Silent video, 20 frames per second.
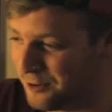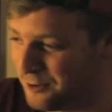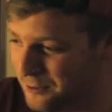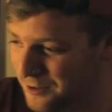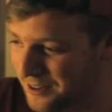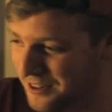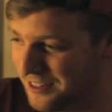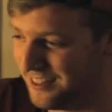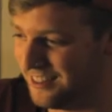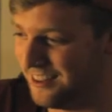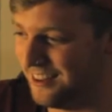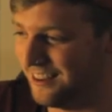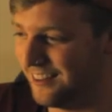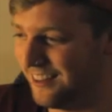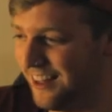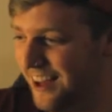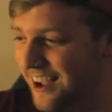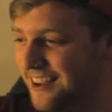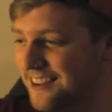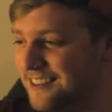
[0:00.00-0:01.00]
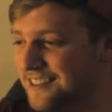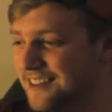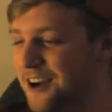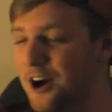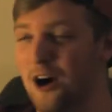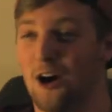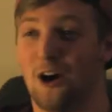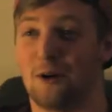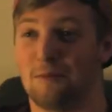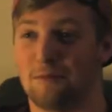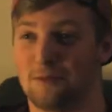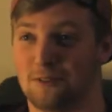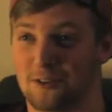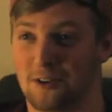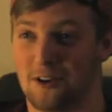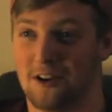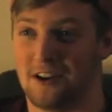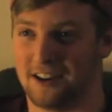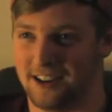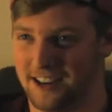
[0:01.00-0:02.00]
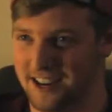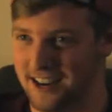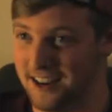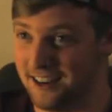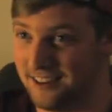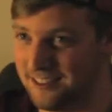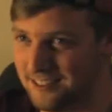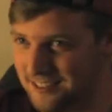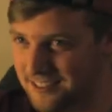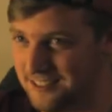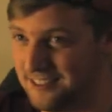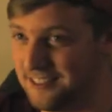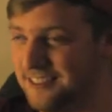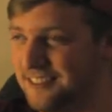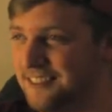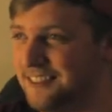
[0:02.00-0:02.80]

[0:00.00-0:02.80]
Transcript: with the Eliza Armstrong case.